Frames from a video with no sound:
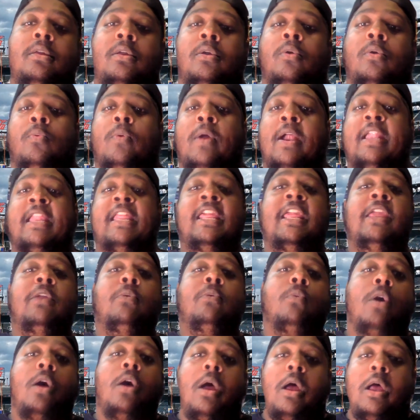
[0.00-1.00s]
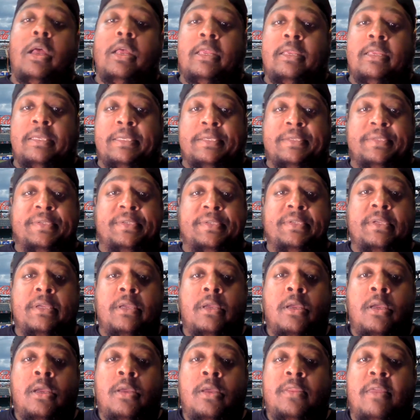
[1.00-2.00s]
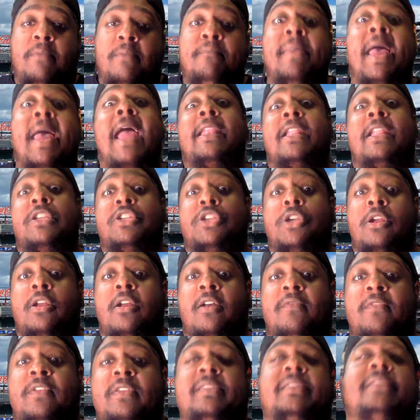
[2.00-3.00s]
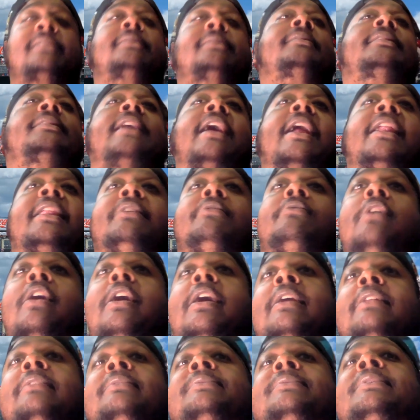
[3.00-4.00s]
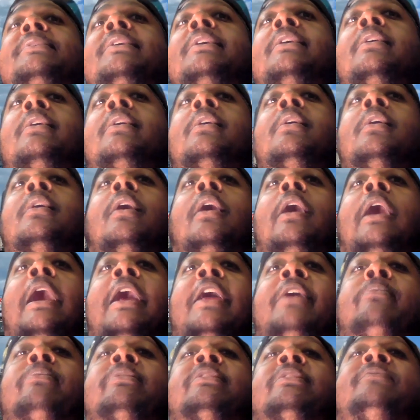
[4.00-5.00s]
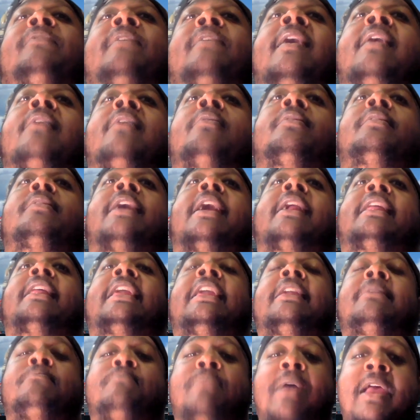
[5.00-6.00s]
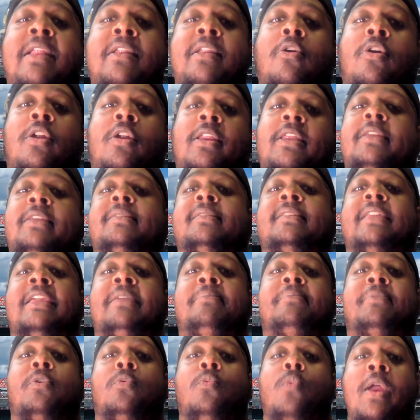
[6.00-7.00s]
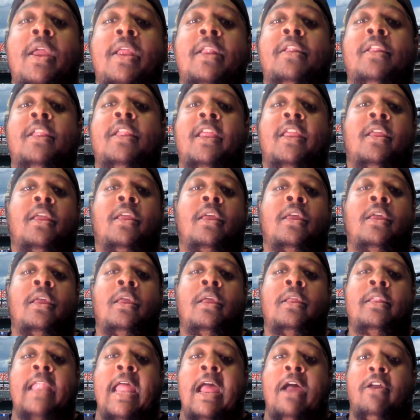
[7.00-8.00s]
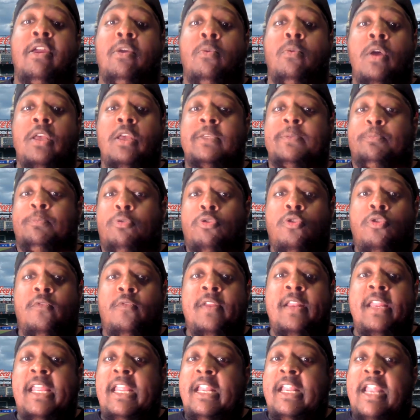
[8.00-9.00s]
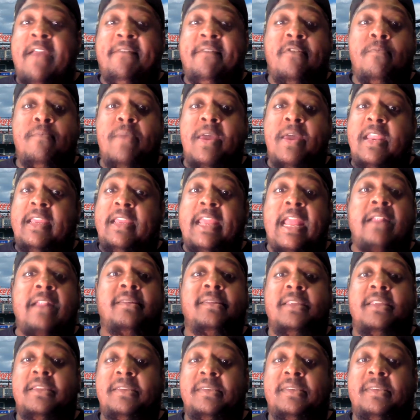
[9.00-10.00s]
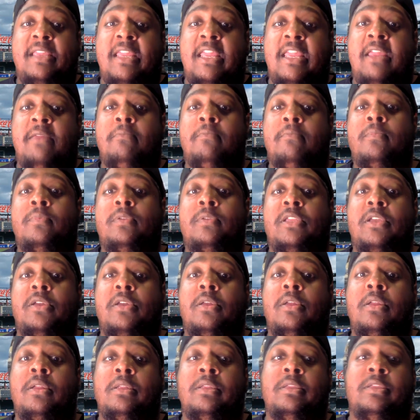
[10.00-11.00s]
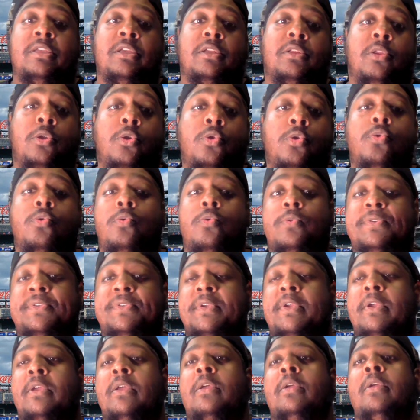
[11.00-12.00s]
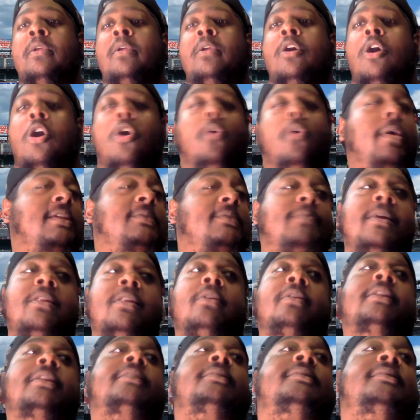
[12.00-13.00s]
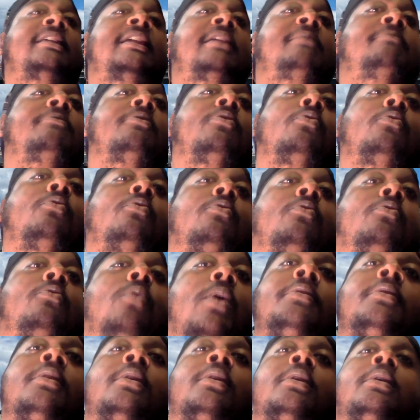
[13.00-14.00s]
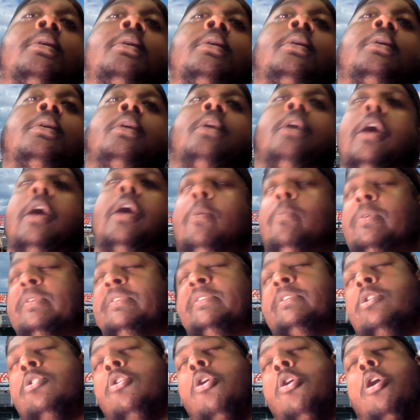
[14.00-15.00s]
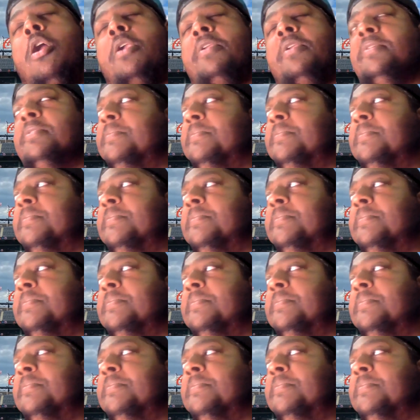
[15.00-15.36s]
when he was the manager of the Cincinnati Reds. It was found that he bet on his team to win. Now, it was proven he never bet against his team to lose, always bet on his team to win. Was caught